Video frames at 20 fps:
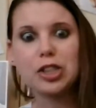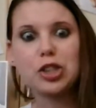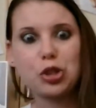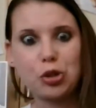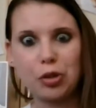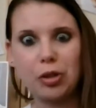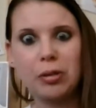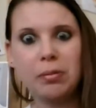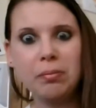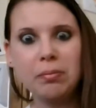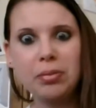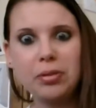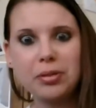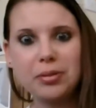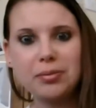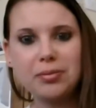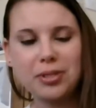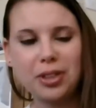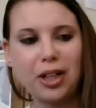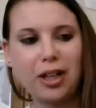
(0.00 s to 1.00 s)
Scrump
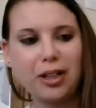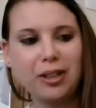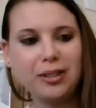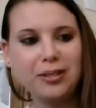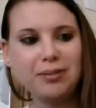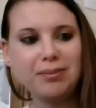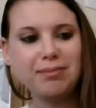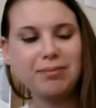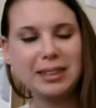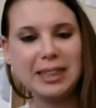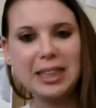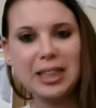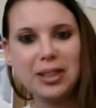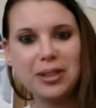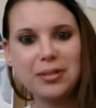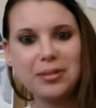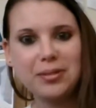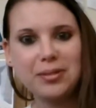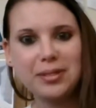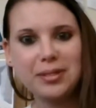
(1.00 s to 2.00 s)
doll,
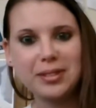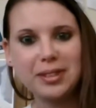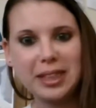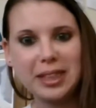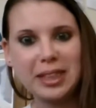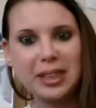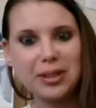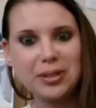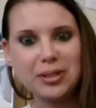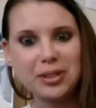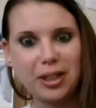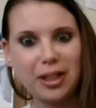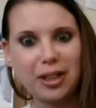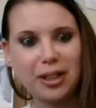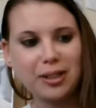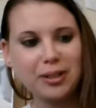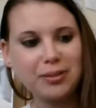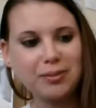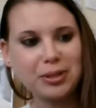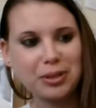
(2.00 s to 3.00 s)
Lilo Lilo's
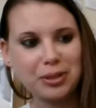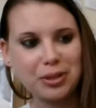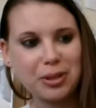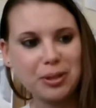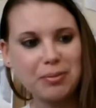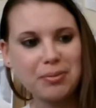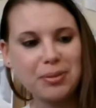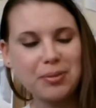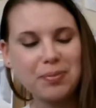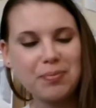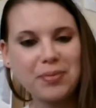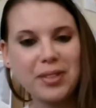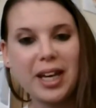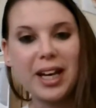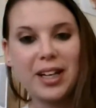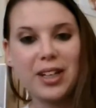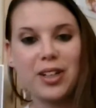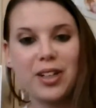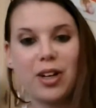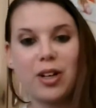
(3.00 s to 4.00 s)
doll, Scrump.
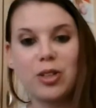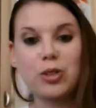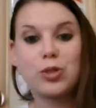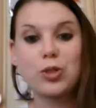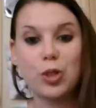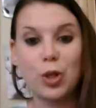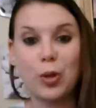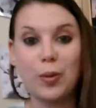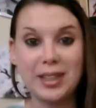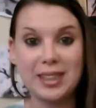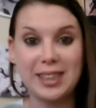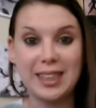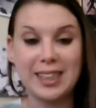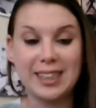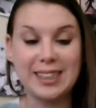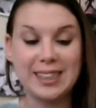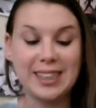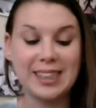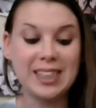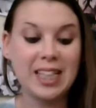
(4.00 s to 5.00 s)
And I got so
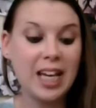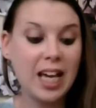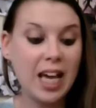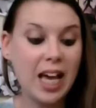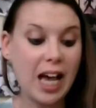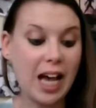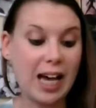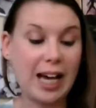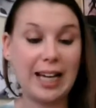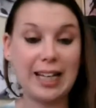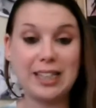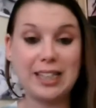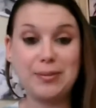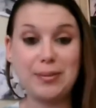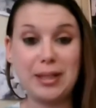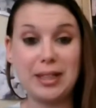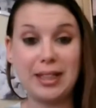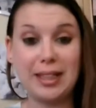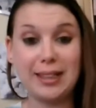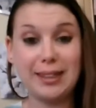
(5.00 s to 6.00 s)
excited. I
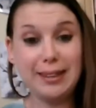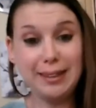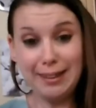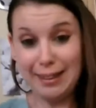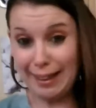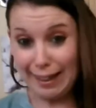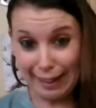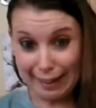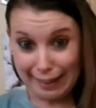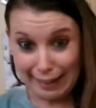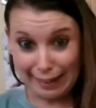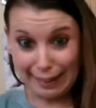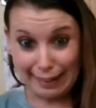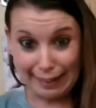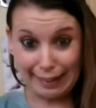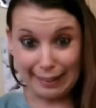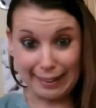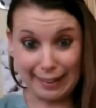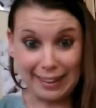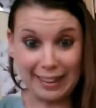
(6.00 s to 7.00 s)
made like
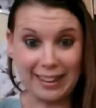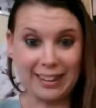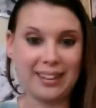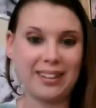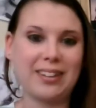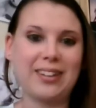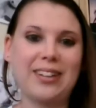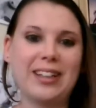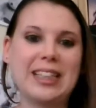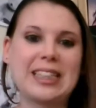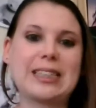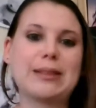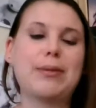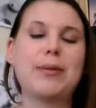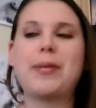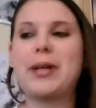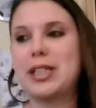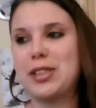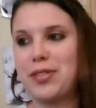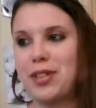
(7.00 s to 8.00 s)
noise, and my
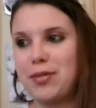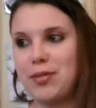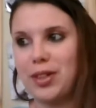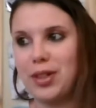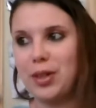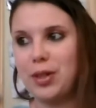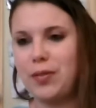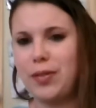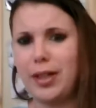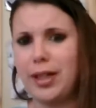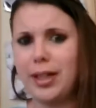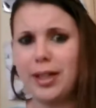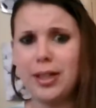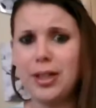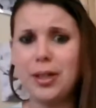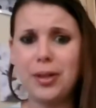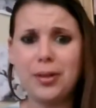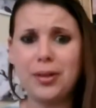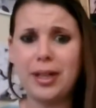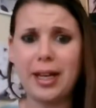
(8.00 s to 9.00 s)
best friend ran over like, are
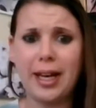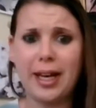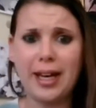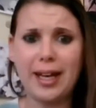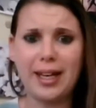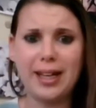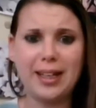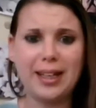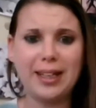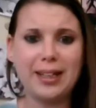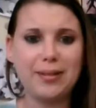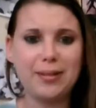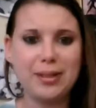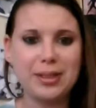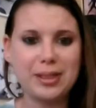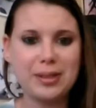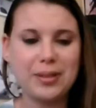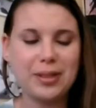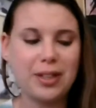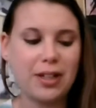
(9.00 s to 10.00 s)
you okay? Like,
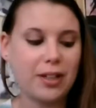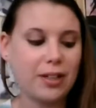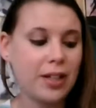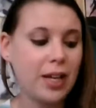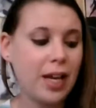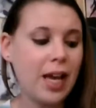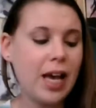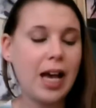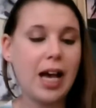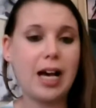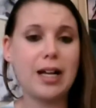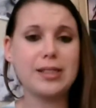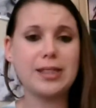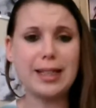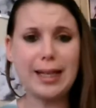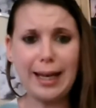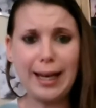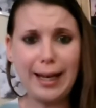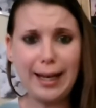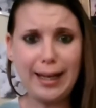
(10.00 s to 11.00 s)
what's going on? I was like,
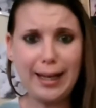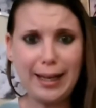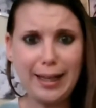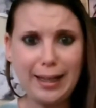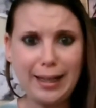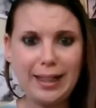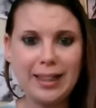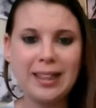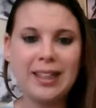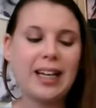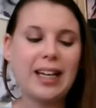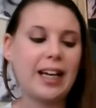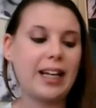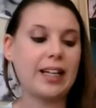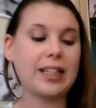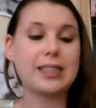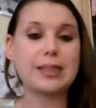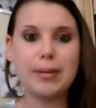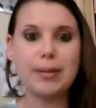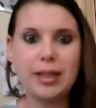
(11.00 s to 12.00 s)
ah!
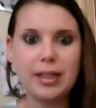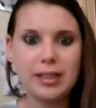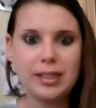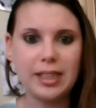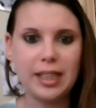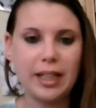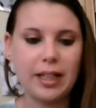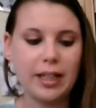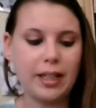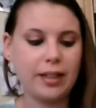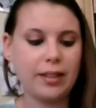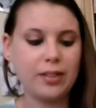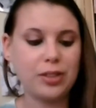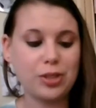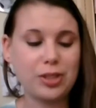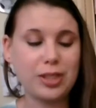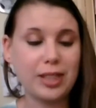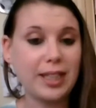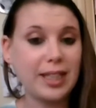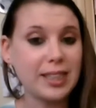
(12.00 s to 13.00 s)
I smelled it, and
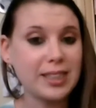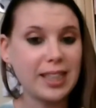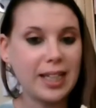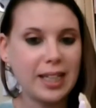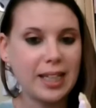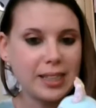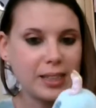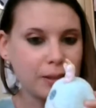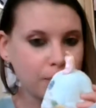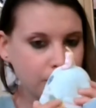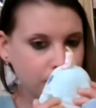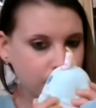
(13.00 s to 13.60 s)
just like it says,